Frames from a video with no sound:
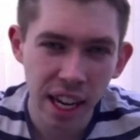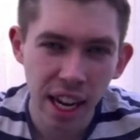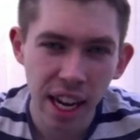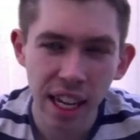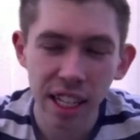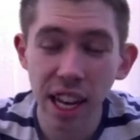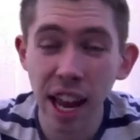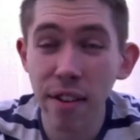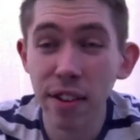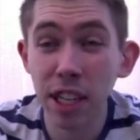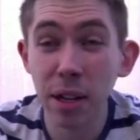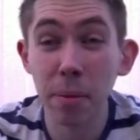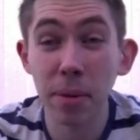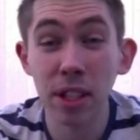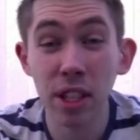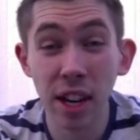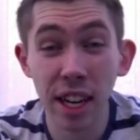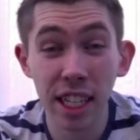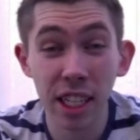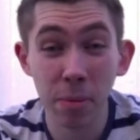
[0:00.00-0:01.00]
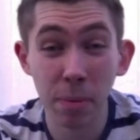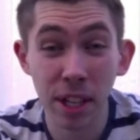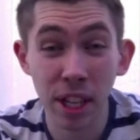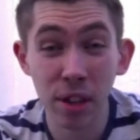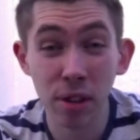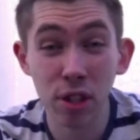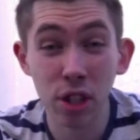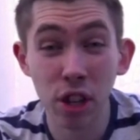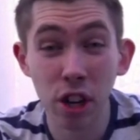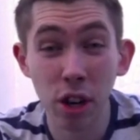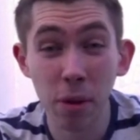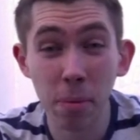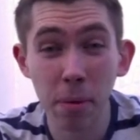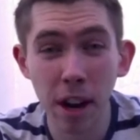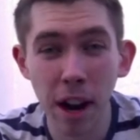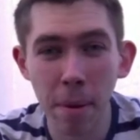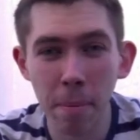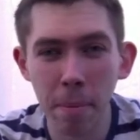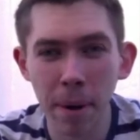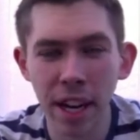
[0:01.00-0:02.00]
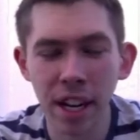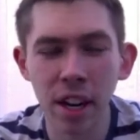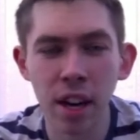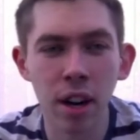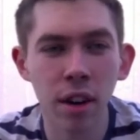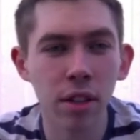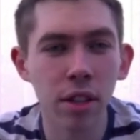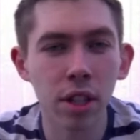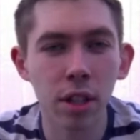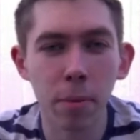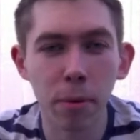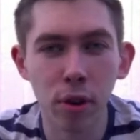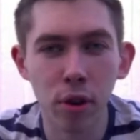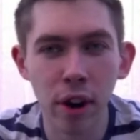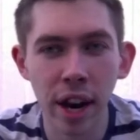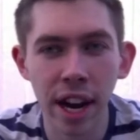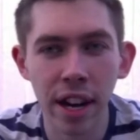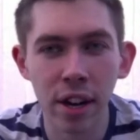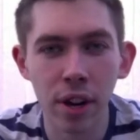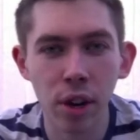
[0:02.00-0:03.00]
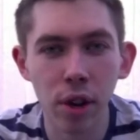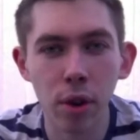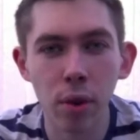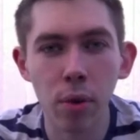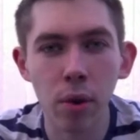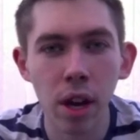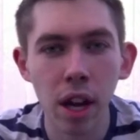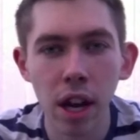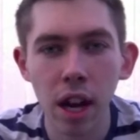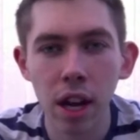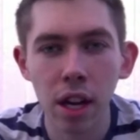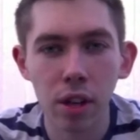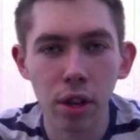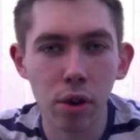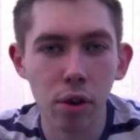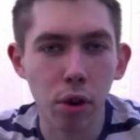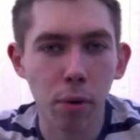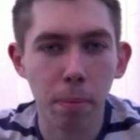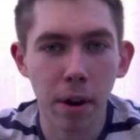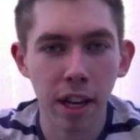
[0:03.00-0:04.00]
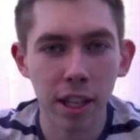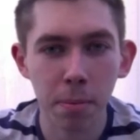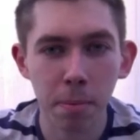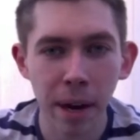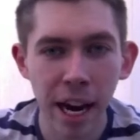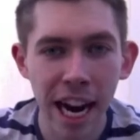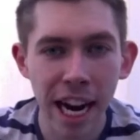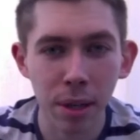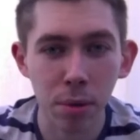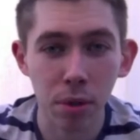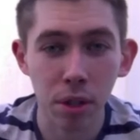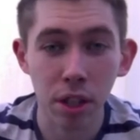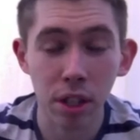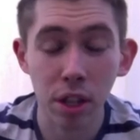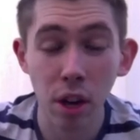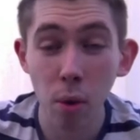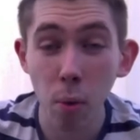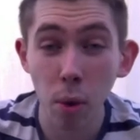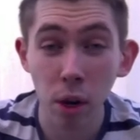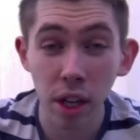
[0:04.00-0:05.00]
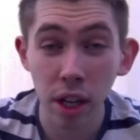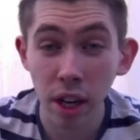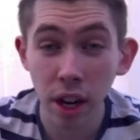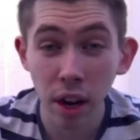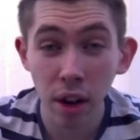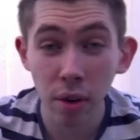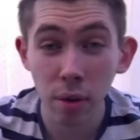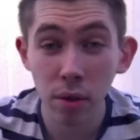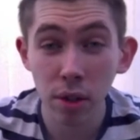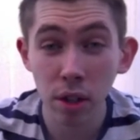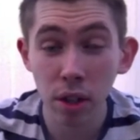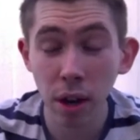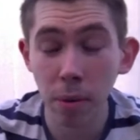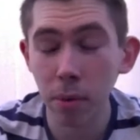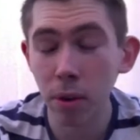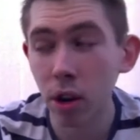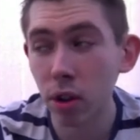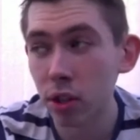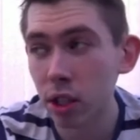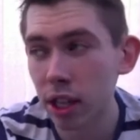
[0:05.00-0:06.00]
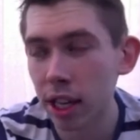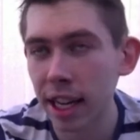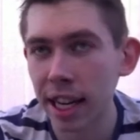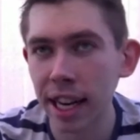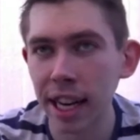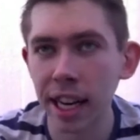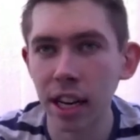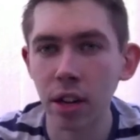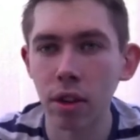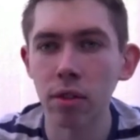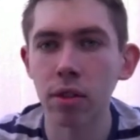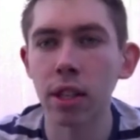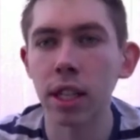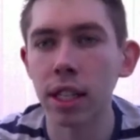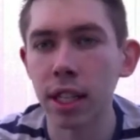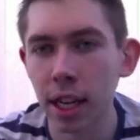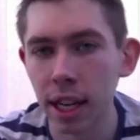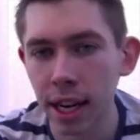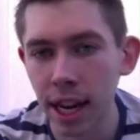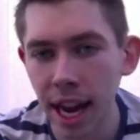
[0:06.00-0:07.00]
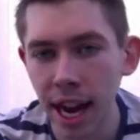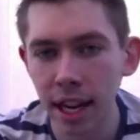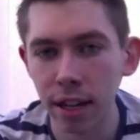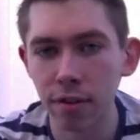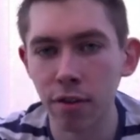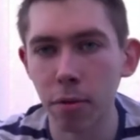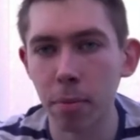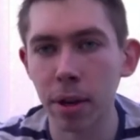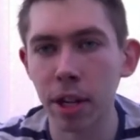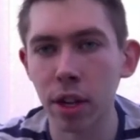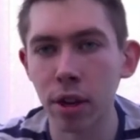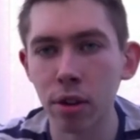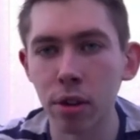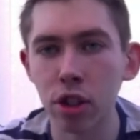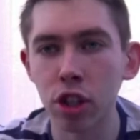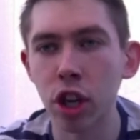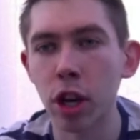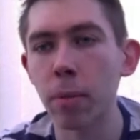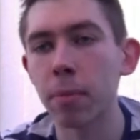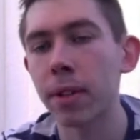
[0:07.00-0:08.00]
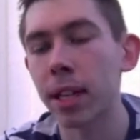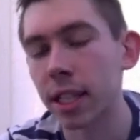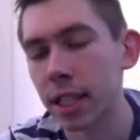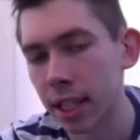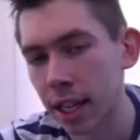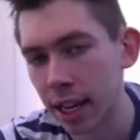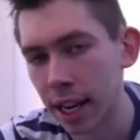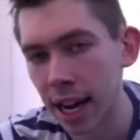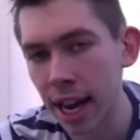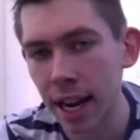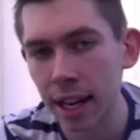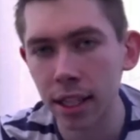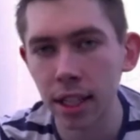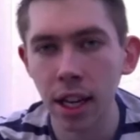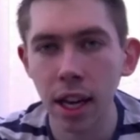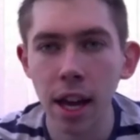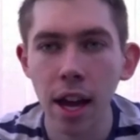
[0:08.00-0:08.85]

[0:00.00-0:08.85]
It's like every time I sign into my YouTube, I'm being asked to create a new Google Plus page, which I don't want to know, so I'm constantly clicking on disconnect from my YouTube, disconnect,